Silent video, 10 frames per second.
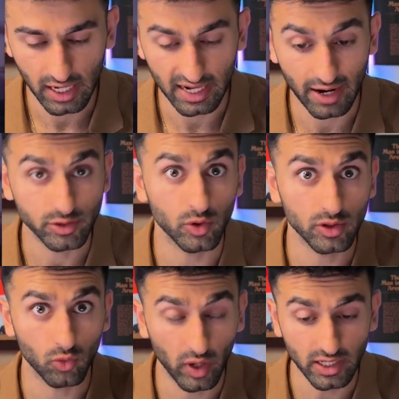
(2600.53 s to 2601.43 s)
Now it's going
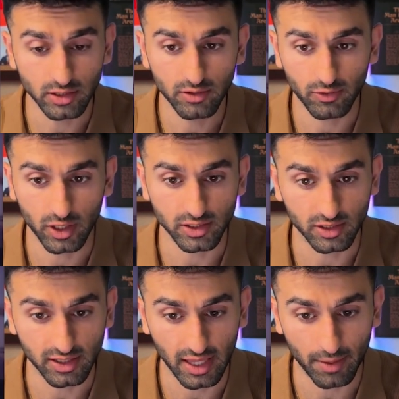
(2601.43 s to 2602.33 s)
to wait for us to
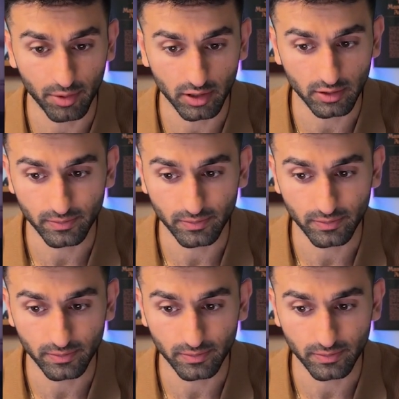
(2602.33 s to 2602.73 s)
click that button.